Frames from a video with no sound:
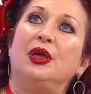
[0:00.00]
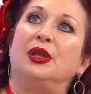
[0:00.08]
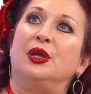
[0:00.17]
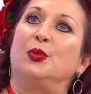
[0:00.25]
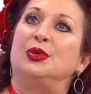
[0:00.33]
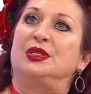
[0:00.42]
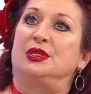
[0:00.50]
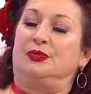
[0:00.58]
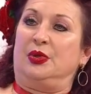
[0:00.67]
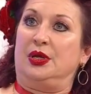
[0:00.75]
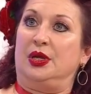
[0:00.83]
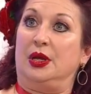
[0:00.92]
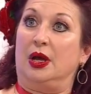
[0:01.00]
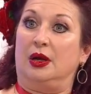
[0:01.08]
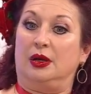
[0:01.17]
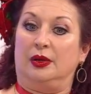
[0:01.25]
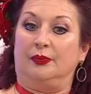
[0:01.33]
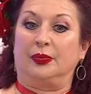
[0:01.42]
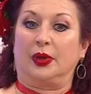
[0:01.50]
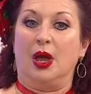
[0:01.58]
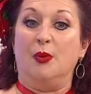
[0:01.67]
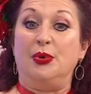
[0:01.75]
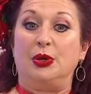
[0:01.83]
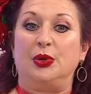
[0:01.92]
that it was the um,
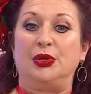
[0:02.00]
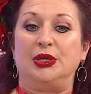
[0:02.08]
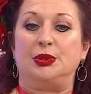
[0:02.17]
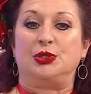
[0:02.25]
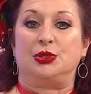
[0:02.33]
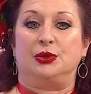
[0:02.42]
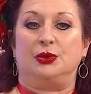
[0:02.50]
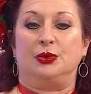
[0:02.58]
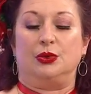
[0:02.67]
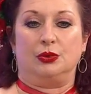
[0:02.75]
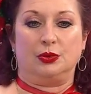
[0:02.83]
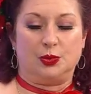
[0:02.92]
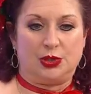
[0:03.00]
ability to